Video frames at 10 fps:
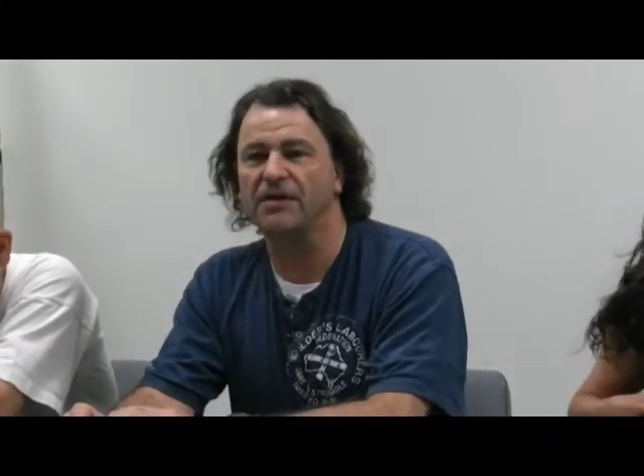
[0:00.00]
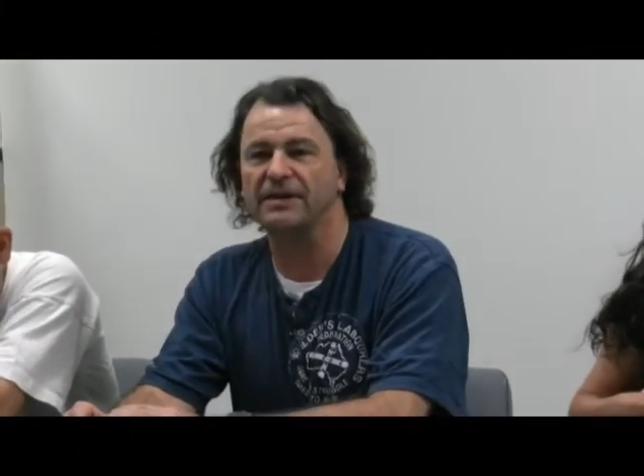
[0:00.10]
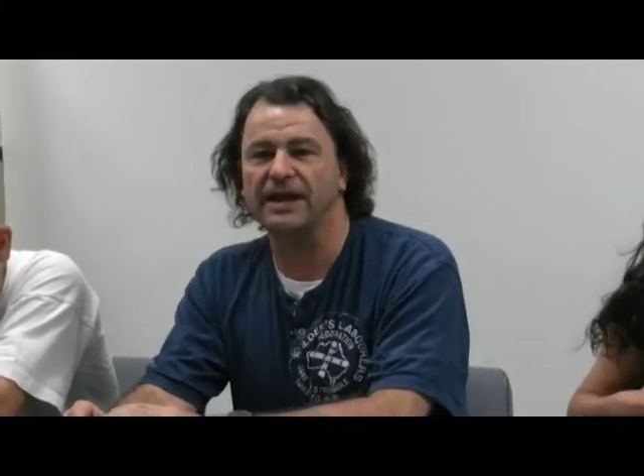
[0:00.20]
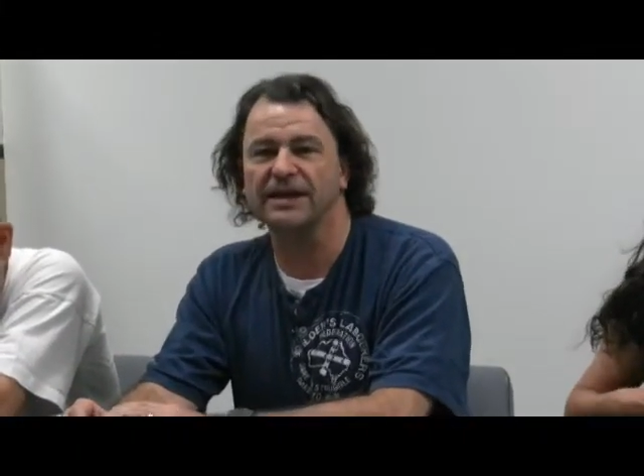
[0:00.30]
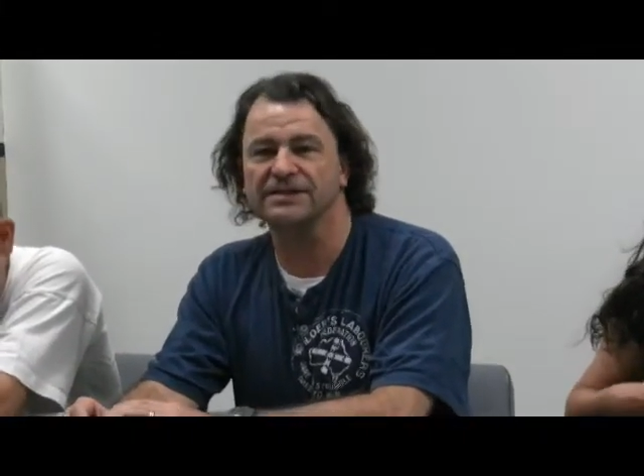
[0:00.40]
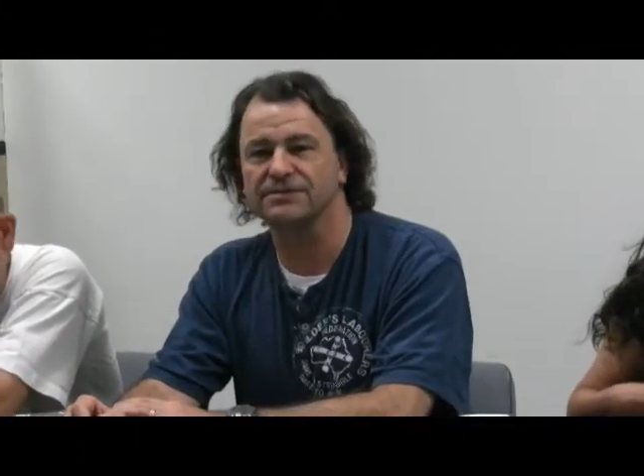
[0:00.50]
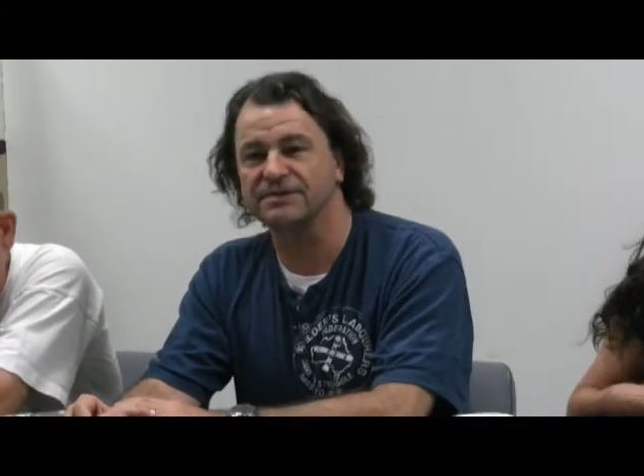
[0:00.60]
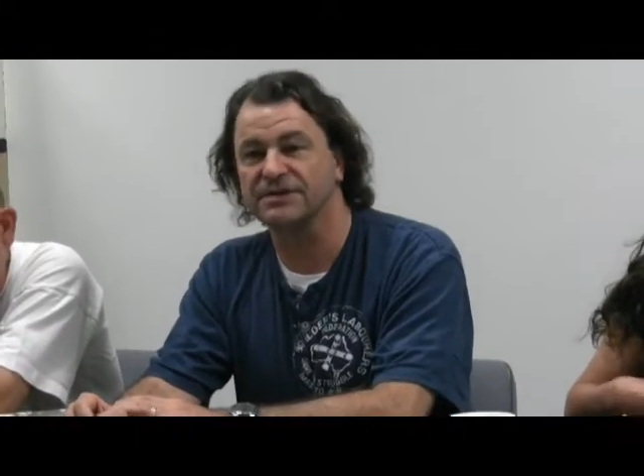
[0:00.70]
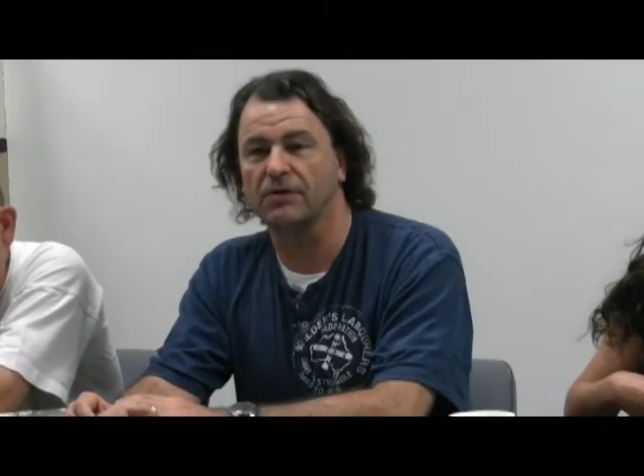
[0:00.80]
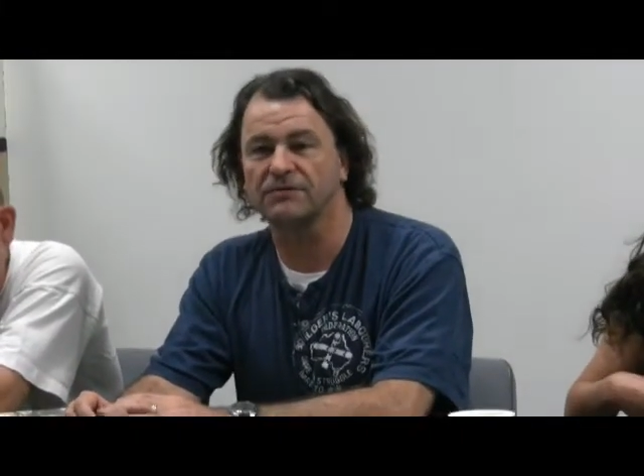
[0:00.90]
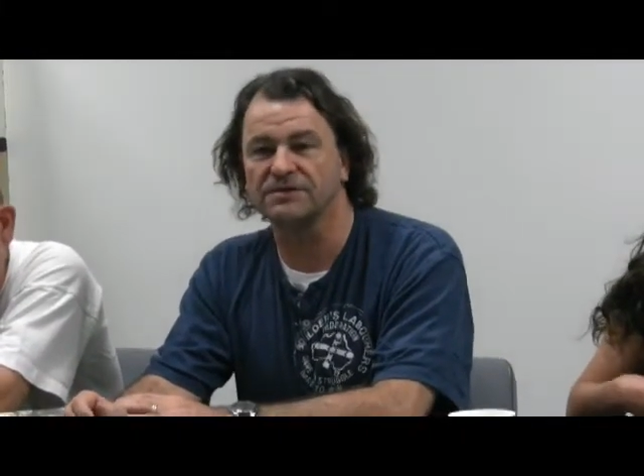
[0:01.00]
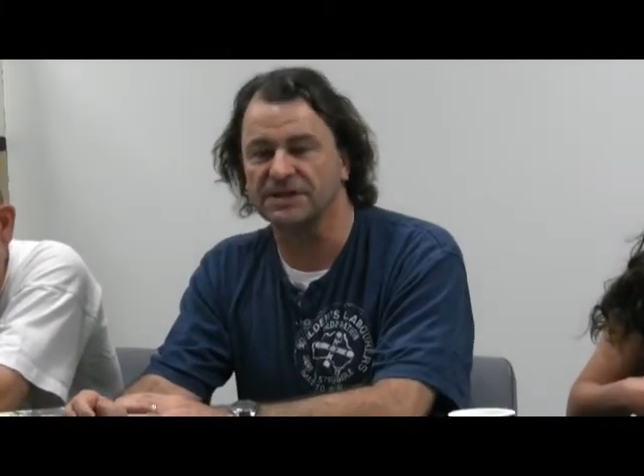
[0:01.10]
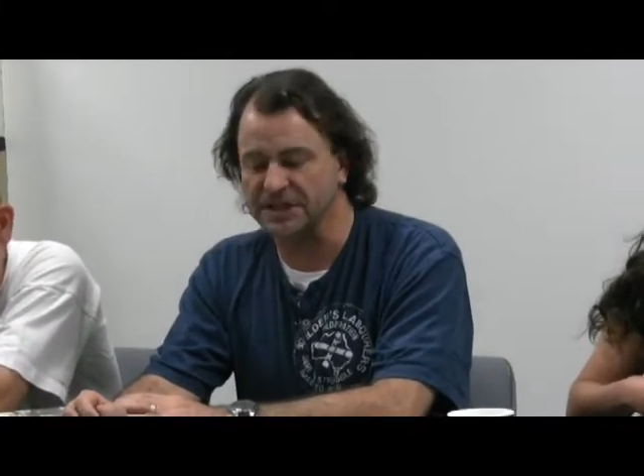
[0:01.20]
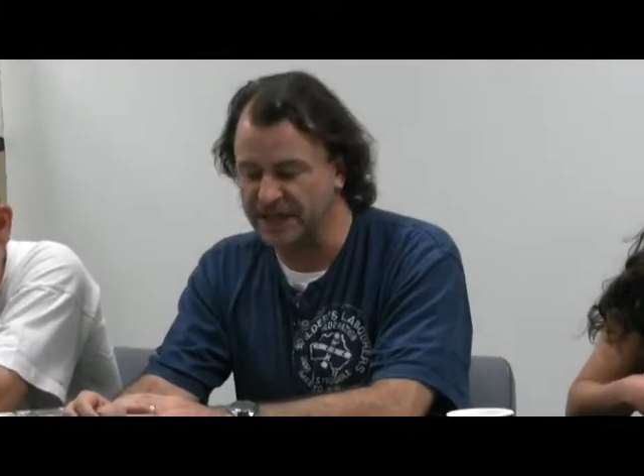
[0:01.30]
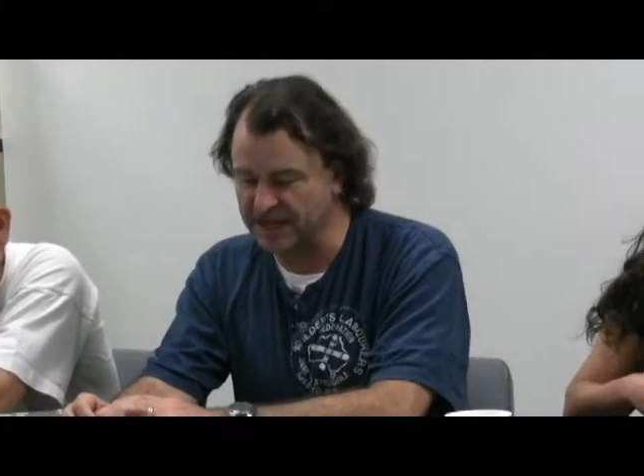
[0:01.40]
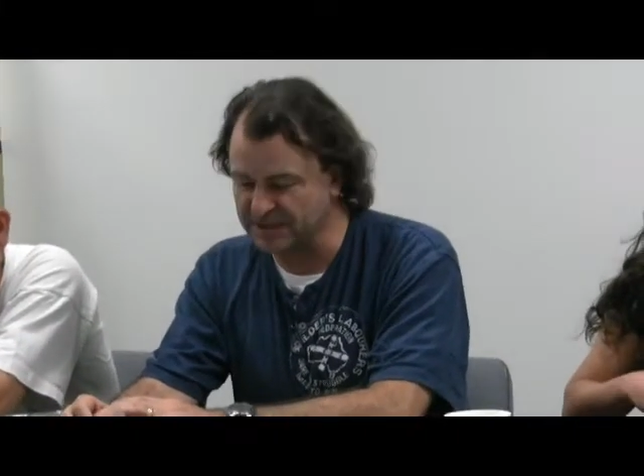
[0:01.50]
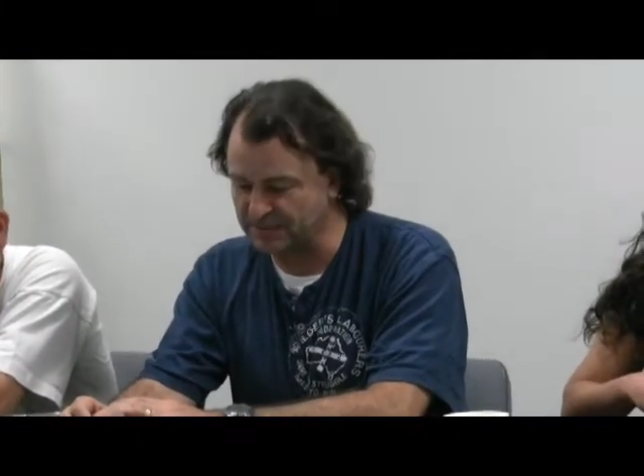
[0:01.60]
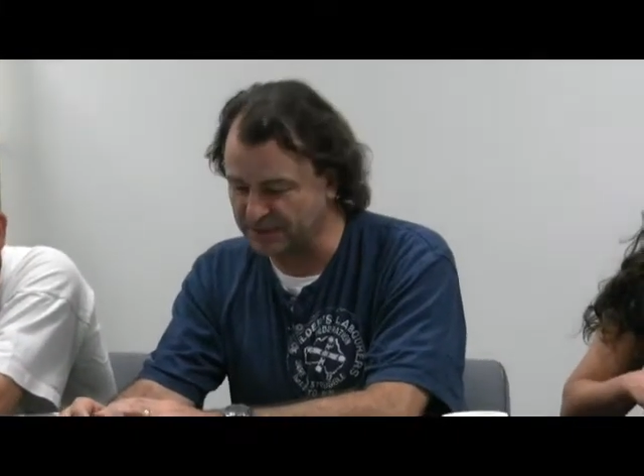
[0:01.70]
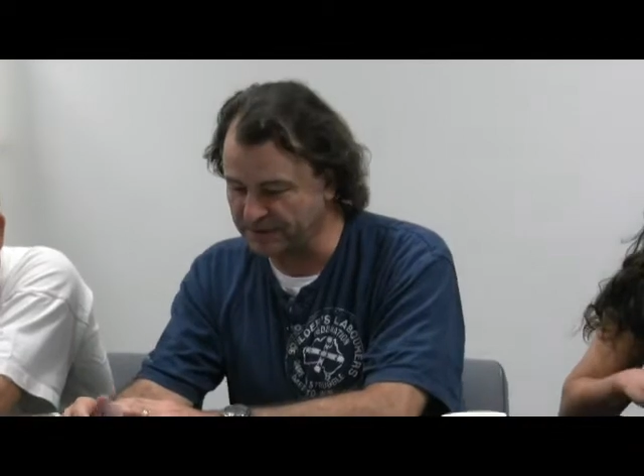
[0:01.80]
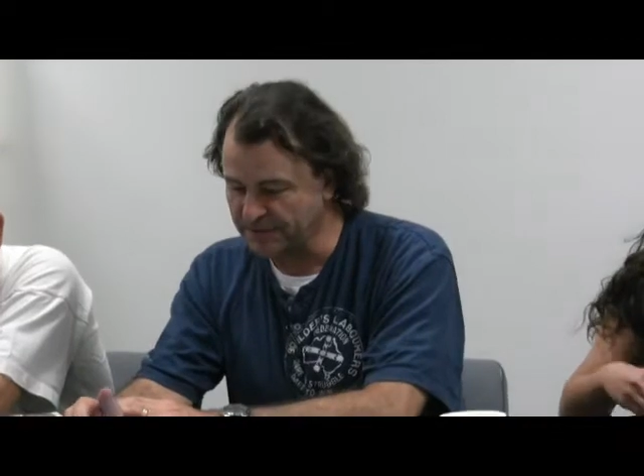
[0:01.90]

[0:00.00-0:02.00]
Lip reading: the answer is obviously yes, but